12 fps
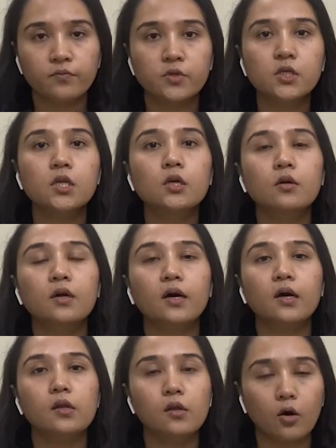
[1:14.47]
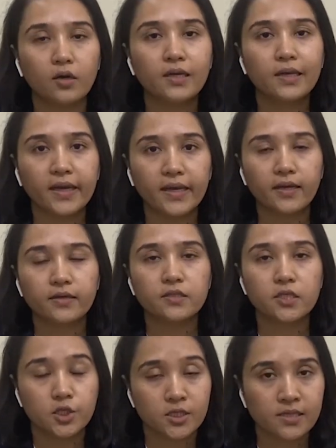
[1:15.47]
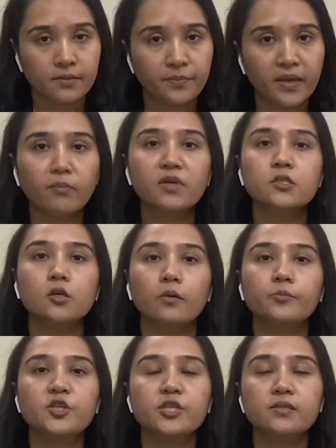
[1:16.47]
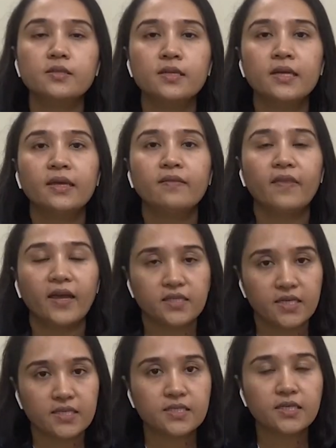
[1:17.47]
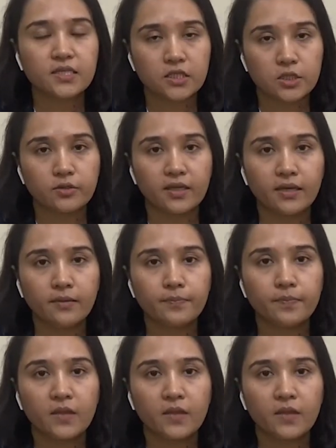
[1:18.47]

would look a lot like digital payment option that exists today,